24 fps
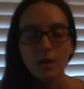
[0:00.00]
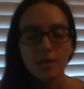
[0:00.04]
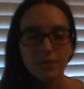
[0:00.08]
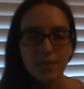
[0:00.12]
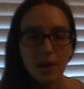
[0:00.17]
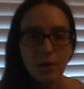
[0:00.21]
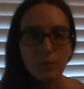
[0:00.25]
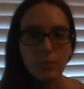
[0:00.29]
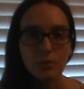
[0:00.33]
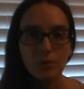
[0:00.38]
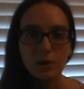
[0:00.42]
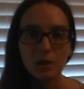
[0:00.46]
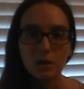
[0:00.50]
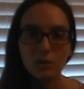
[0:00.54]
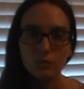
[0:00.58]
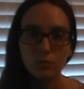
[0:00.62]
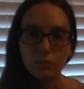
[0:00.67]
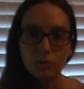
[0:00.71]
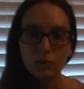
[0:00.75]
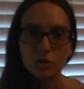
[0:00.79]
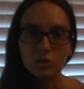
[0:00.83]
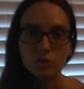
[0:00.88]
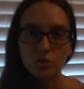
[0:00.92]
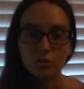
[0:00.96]
That way we can
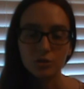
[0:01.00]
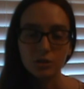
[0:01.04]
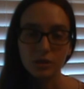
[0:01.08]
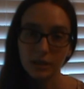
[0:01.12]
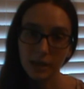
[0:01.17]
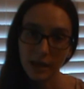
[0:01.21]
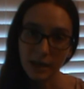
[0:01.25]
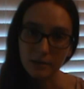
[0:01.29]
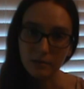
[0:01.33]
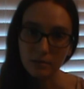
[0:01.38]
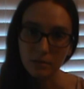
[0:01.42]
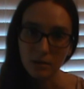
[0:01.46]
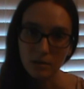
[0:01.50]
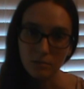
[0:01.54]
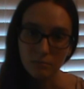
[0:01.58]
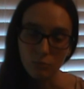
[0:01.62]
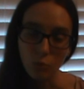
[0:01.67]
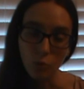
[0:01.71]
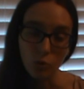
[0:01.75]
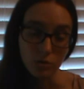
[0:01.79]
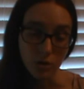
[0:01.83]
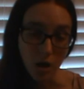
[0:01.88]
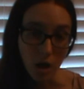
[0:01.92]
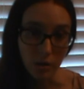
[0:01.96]
really start to get
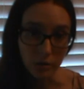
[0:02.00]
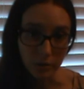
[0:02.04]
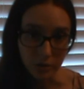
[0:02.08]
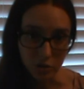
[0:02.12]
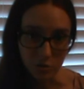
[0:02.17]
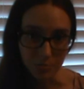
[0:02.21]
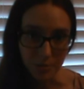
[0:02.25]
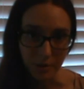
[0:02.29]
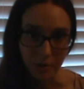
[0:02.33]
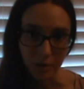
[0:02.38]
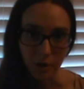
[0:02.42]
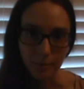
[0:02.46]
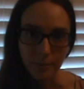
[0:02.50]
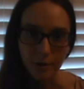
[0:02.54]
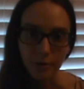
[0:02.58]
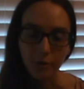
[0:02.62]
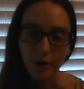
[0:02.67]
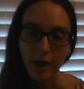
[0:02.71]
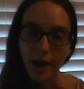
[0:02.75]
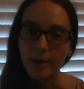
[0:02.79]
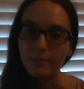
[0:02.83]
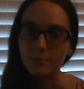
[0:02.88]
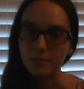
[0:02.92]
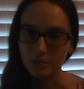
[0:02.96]
more knowledge about hermit
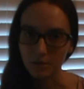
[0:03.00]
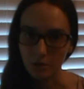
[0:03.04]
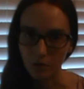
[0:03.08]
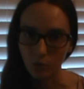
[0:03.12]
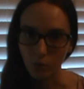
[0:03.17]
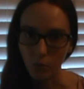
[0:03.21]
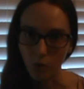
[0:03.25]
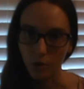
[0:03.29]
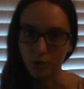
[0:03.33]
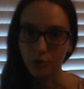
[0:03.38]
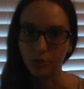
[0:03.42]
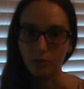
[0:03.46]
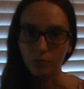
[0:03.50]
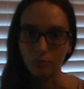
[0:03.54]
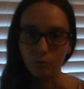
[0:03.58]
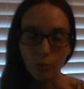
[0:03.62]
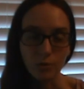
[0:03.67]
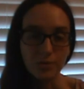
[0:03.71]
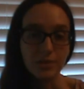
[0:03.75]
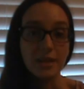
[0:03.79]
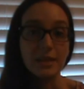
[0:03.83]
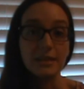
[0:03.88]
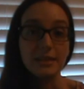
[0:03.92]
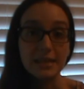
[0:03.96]
crabs and their water and
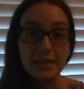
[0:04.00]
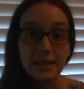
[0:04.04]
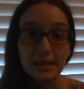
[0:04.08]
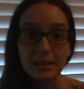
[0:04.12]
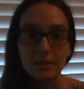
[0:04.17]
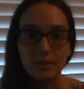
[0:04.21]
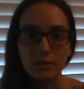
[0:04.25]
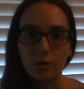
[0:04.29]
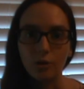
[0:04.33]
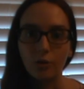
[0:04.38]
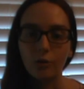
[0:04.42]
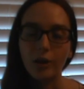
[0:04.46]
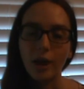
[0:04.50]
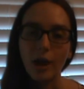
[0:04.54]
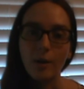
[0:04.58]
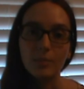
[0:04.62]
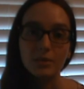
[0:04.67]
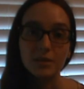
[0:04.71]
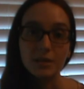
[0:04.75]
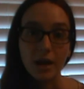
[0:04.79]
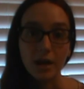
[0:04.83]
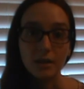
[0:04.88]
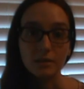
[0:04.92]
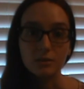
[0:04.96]
what they need in their
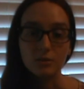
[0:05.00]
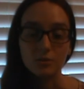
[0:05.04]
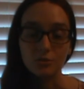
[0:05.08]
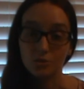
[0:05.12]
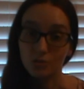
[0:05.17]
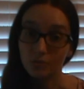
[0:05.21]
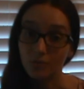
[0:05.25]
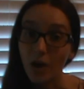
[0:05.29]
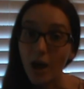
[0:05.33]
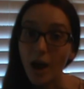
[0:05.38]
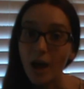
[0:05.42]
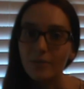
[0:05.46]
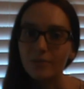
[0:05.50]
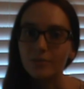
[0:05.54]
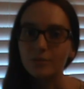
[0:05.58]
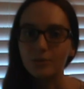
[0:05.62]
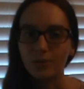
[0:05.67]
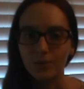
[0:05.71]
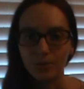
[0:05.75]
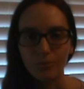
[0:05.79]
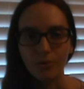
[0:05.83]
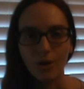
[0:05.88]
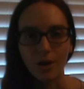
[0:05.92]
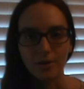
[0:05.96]
habitats to survive and to
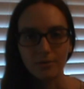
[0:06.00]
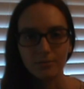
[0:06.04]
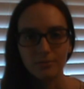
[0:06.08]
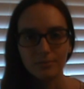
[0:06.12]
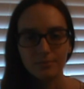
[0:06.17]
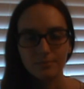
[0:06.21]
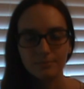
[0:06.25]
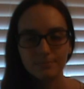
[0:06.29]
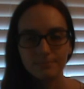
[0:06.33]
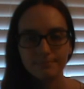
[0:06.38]
thrive.